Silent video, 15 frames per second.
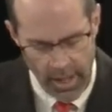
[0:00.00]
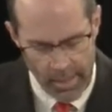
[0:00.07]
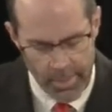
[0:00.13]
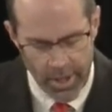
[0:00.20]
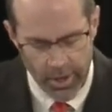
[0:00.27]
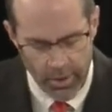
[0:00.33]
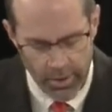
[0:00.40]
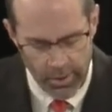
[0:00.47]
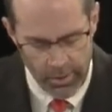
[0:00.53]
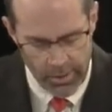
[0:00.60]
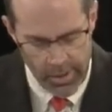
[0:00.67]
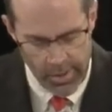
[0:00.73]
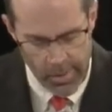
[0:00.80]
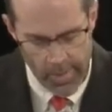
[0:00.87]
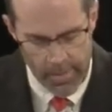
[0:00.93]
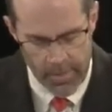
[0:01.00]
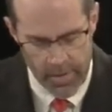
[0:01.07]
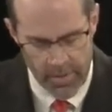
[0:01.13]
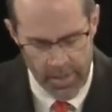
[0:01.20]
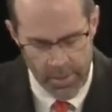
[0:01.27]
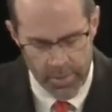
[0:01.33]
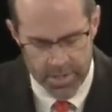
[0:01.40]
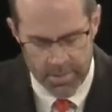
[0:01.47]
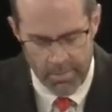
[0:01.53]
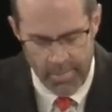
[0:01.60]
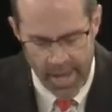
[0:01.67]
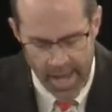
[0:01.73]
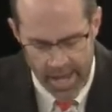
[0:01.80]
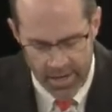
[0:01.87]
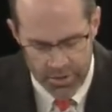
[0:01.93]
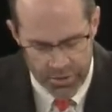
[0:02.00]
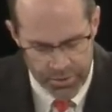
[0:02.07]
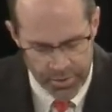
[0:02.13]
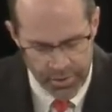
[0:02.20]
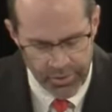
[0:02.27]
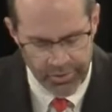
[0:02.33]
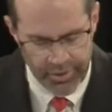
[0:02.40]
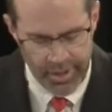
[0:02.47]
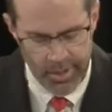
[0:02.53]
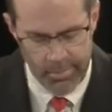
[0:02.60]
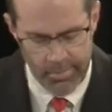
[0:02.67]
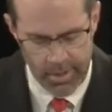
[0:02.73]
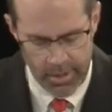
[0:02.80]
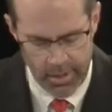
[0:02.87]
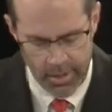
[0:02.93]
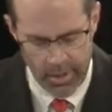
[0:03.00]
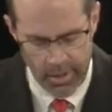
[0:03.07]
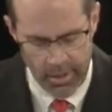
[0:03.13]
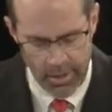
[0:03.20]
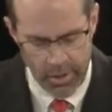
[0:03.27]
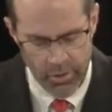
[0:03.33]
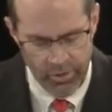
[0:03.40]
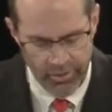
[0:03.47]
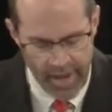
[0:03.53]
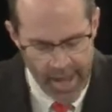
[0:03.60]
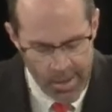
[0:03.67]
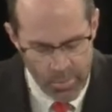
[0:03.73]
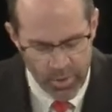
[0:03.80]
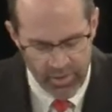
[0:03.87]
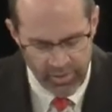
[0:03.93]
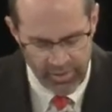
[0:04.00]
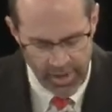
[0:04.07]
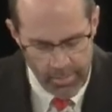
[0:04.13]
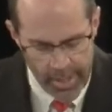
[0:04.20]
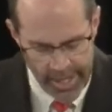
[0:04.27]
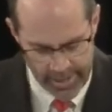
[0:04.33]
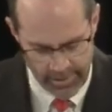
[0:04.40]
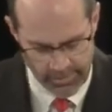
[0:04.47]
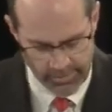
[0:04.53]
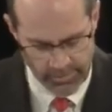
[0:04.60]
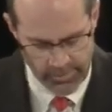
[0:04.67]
And behold, there was a man in Jerusalem whose name was Simeon.